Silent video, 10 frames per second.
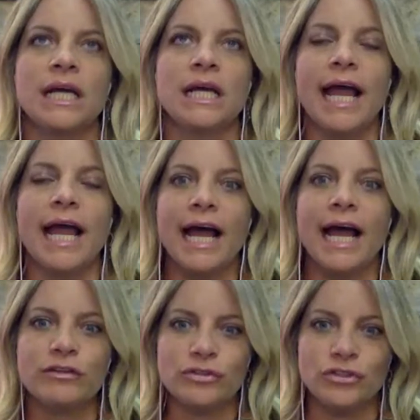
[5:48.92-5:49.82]
I had
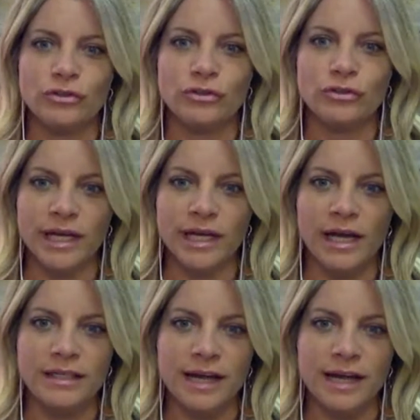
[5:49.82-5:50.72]
those two going
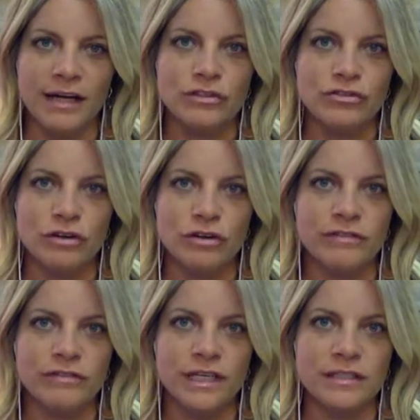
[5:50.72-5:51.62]
hand in hand, a strong
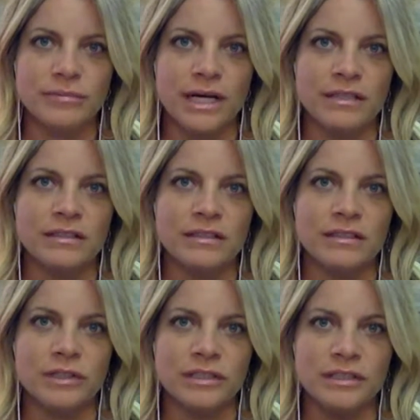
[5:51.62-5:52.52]
vinyasa
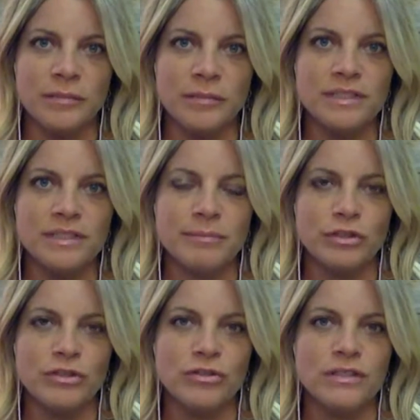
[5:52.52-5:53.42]
practice with a deeply
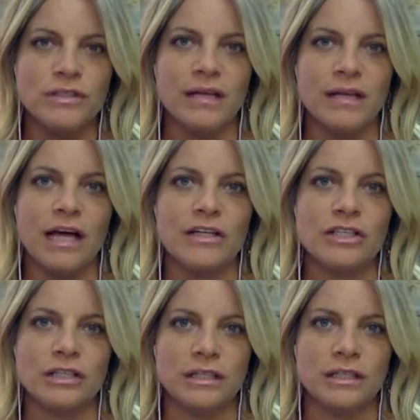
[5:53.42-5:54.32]
spiritual and
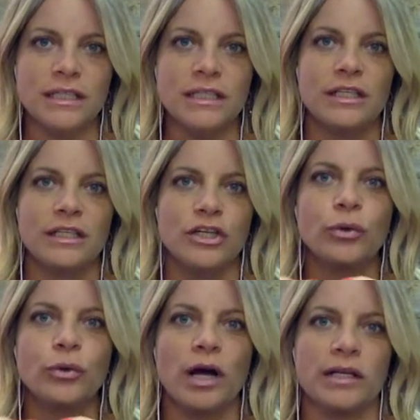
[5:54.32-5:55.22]
psychologically
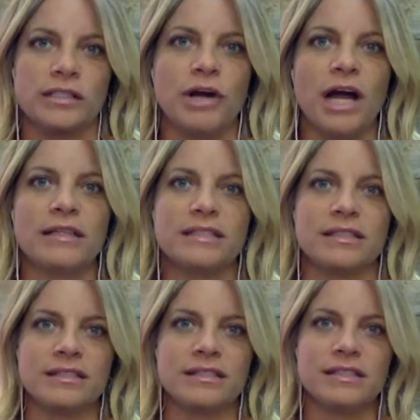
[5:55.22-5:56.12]
nuanced
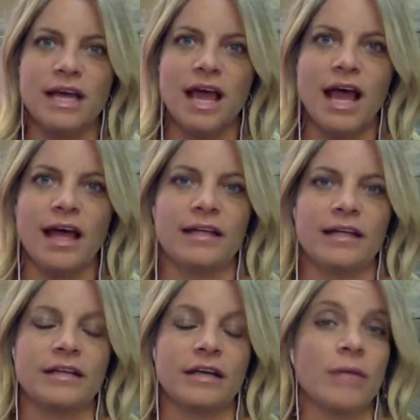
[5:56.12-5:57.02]
practice. And
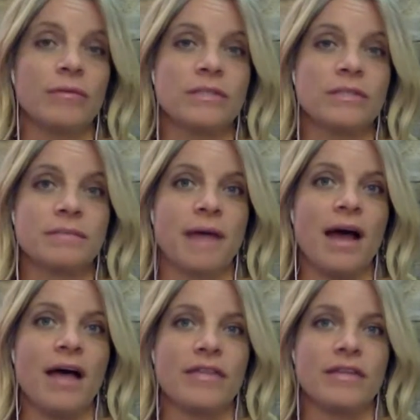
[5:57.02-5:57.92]
that was my
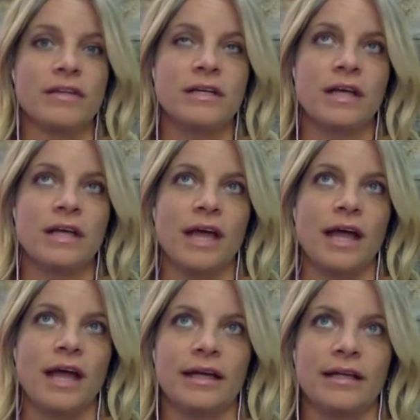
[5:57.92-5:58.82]
path.
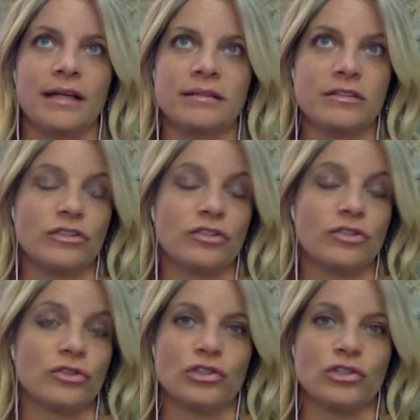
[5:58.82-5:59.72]
And
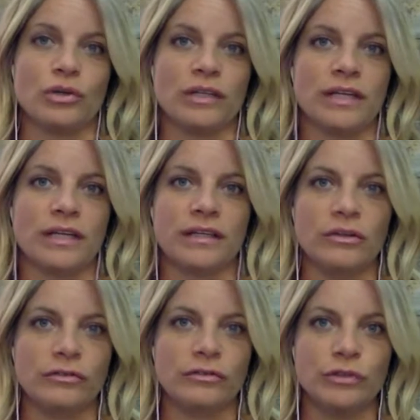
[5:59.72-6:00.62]
shortly, you
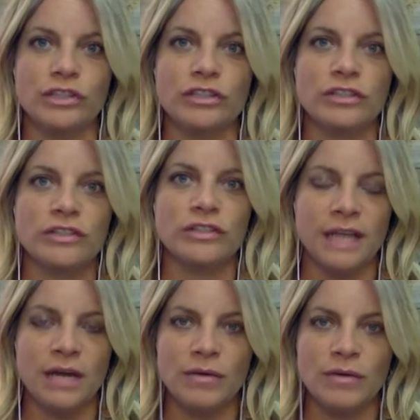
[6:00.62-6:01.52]
know, a few years in,
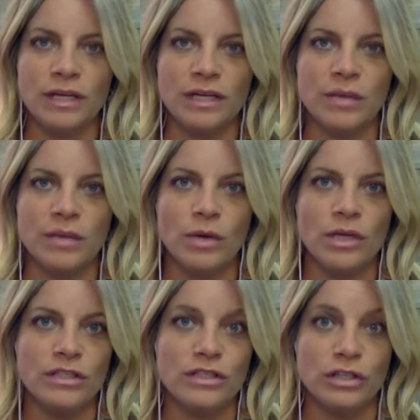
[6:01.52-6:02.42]
I realized I
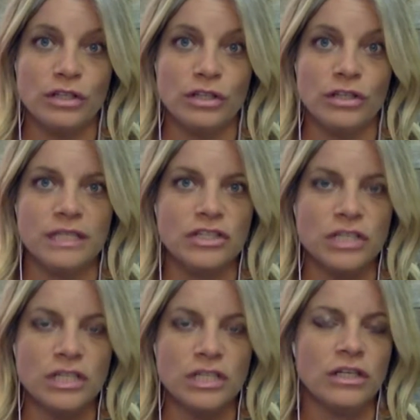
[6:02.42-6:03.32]
wanted to start teaching.